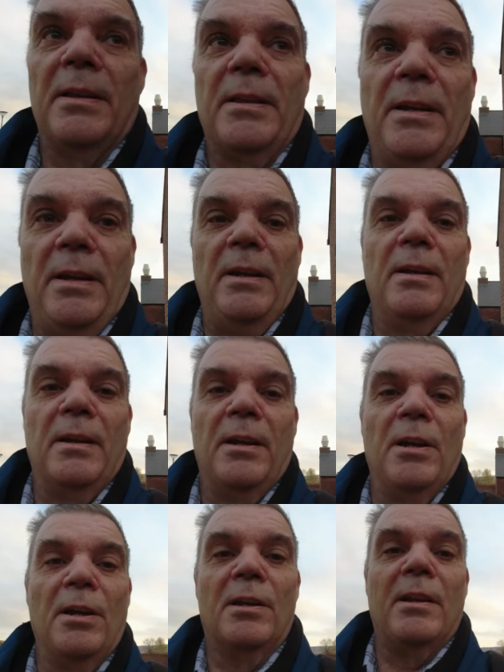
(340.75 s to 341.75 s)
At the
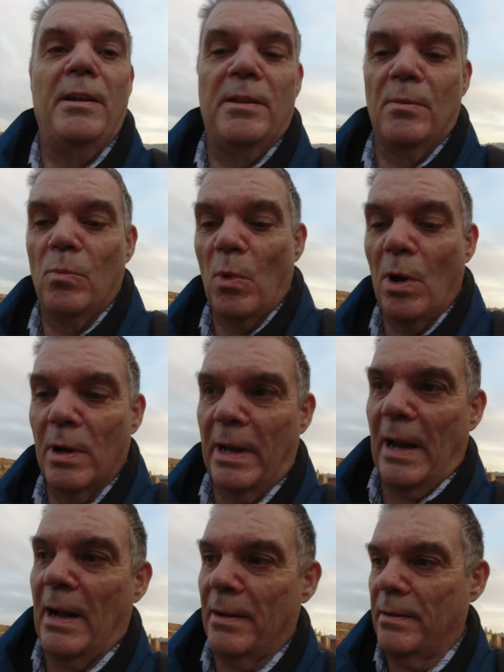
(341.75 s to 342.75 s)
Kirkleatham
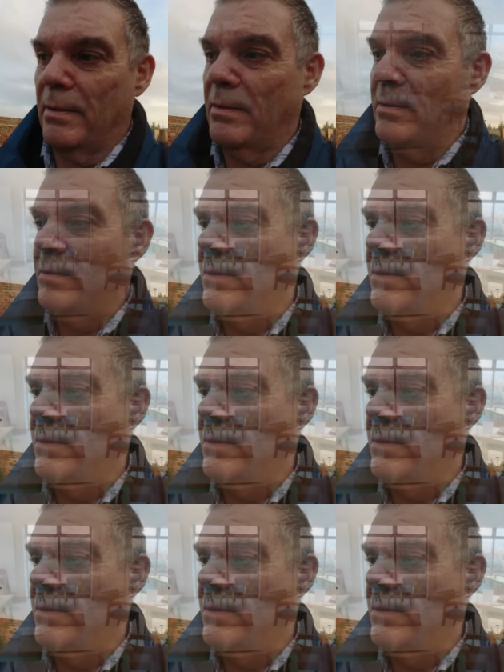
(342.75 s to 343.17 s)
Walled Garden.